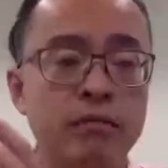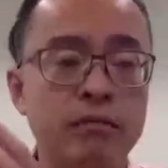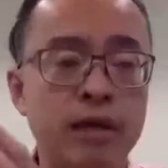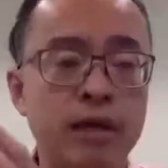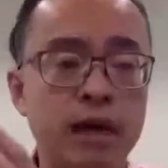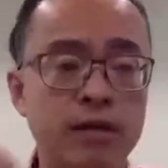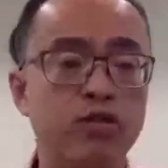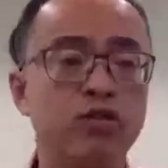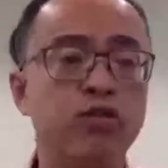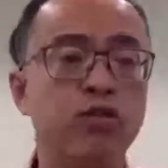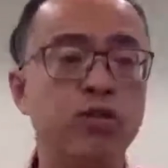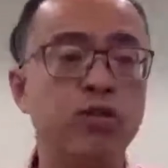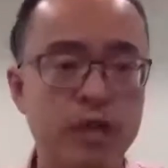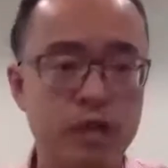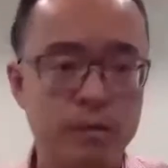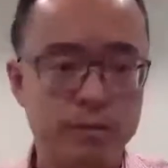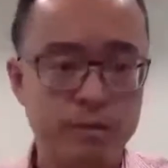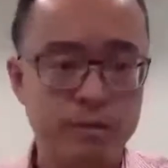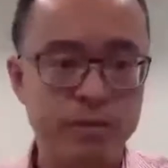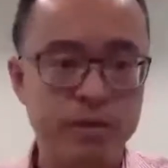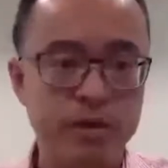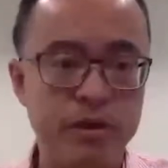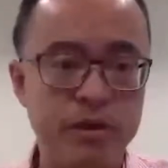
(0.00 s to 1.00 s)
control
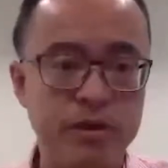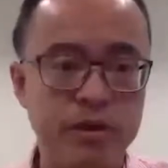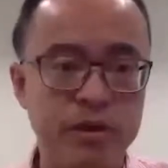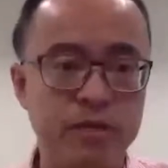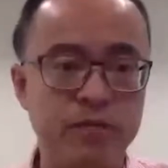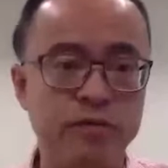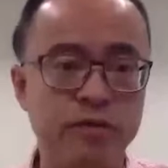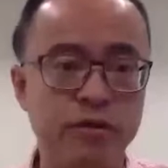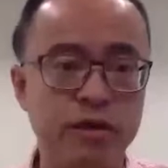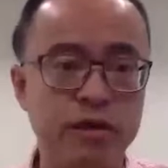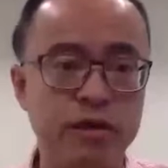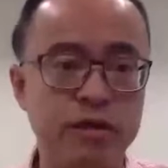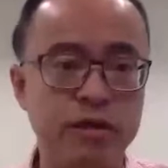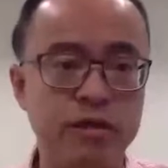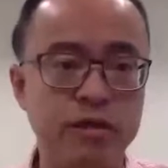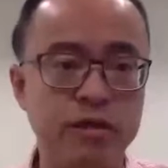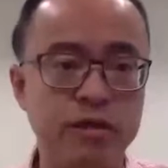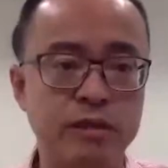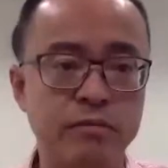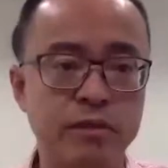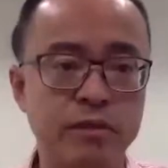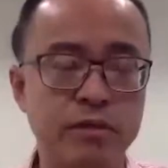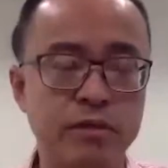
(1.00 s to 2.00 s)
capability for
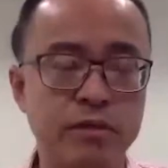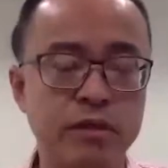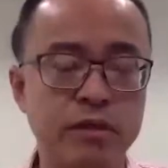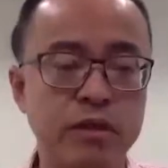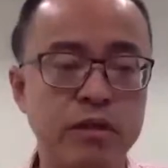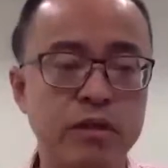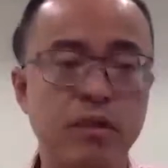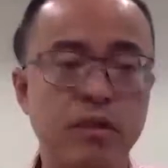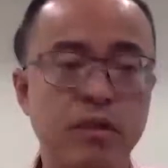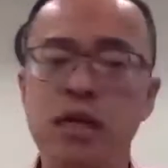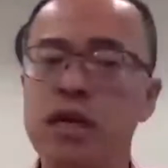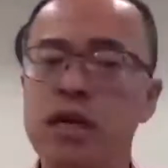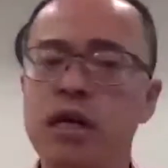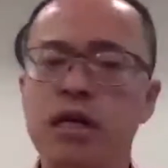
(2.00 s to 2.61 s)
existing buildings.